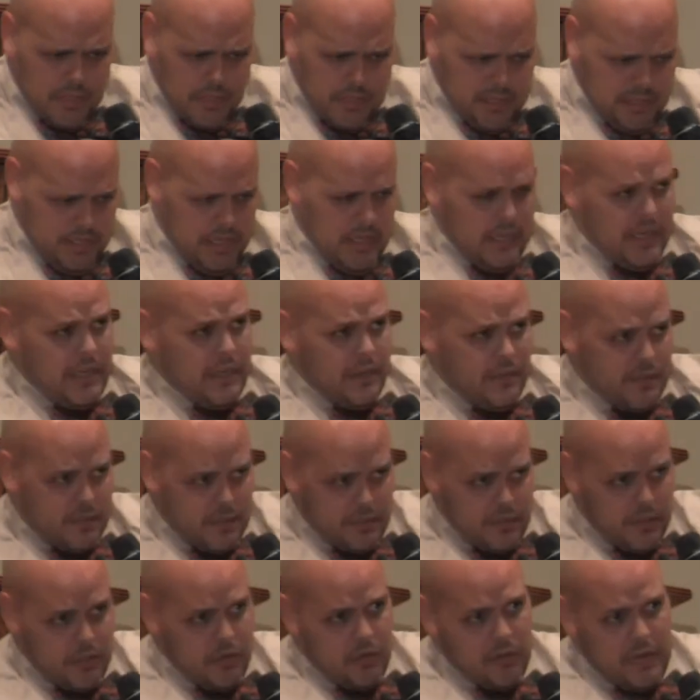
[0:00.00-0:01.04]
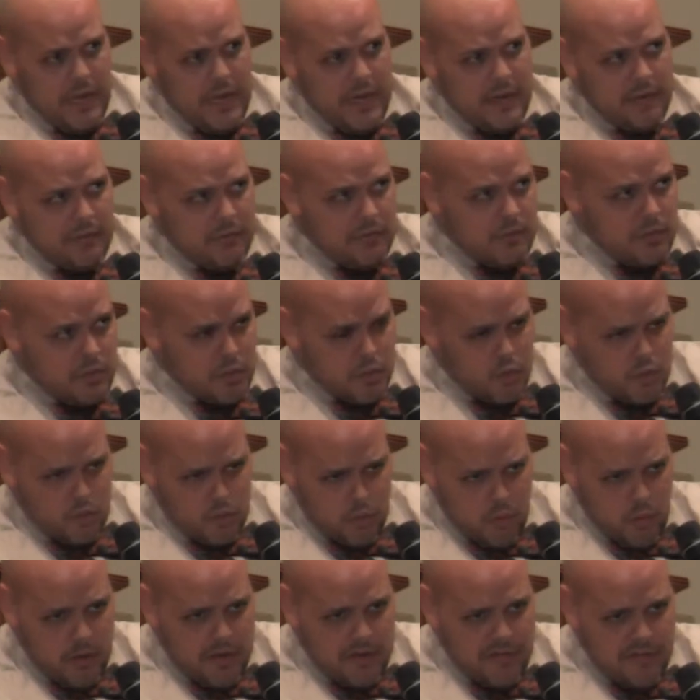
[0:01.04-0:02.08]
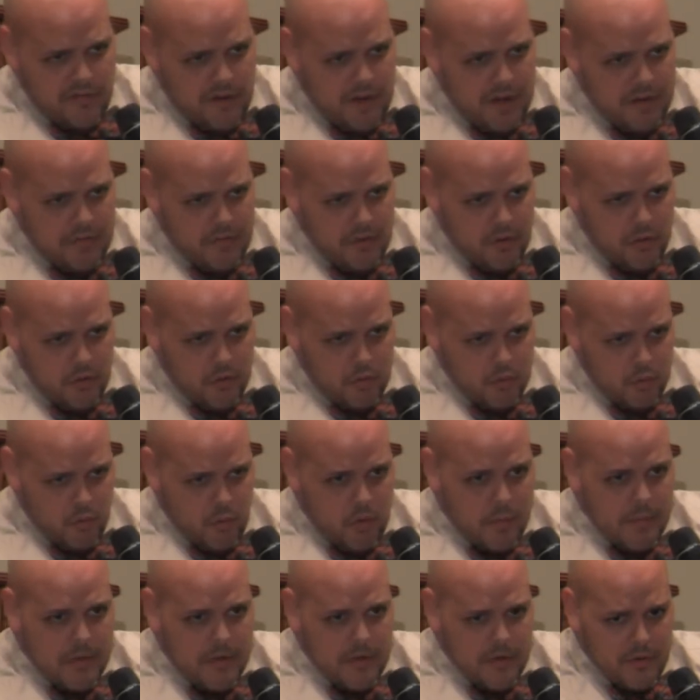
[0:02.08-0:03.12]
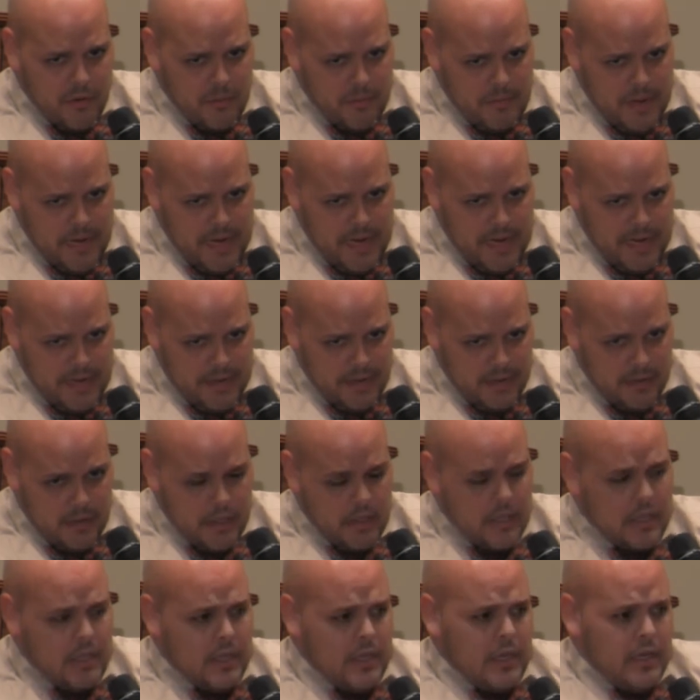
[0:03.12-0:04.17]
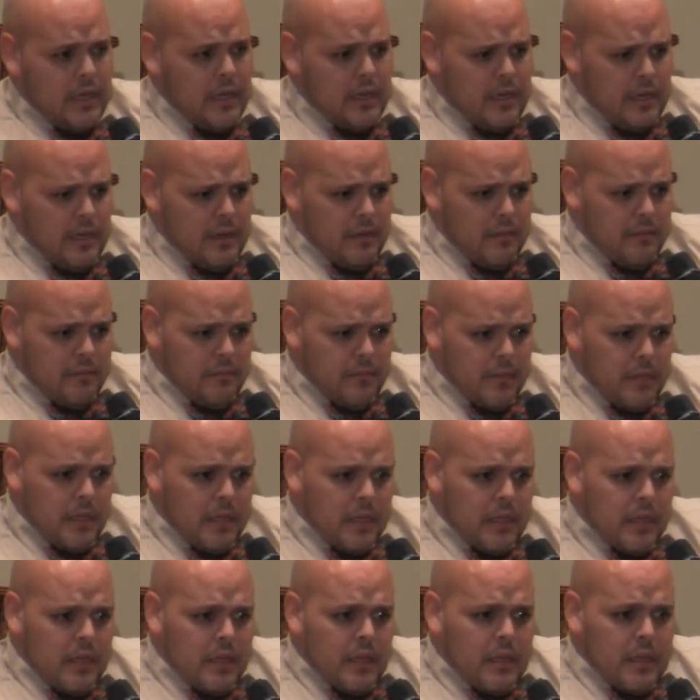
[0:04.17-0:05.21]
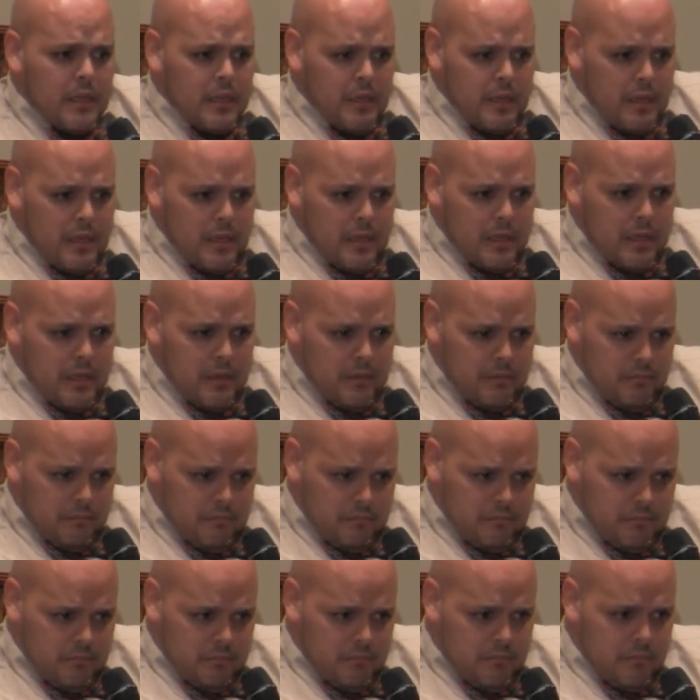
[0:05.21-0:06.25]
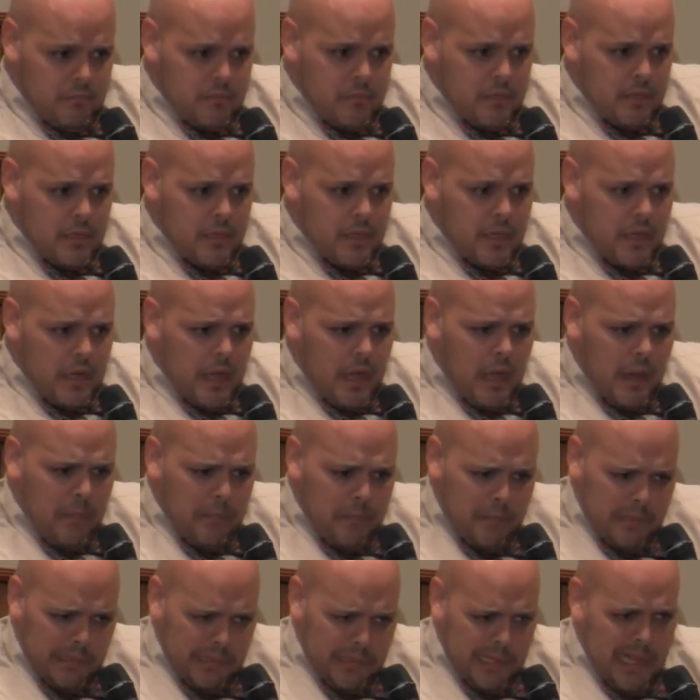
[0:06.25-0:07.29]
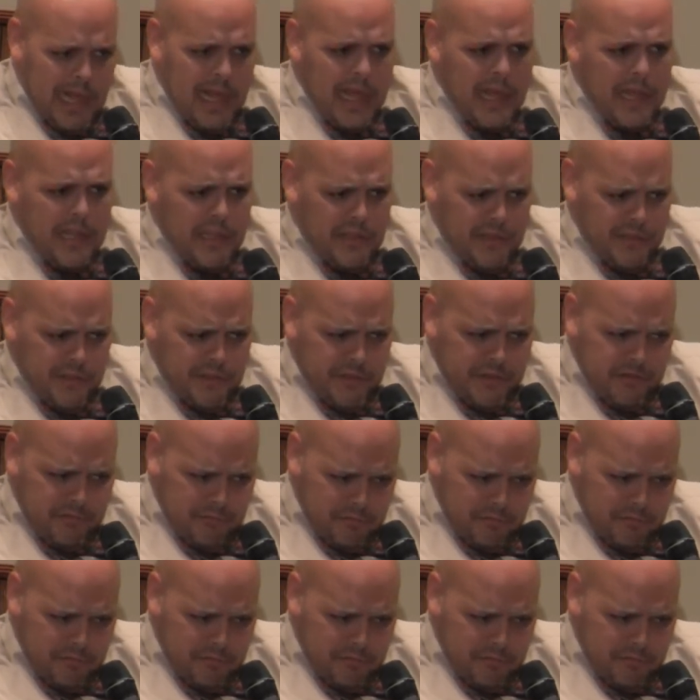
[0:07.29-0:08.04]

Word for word: and, and it's you know not a 25 year old woman or a man, um, uh, apply the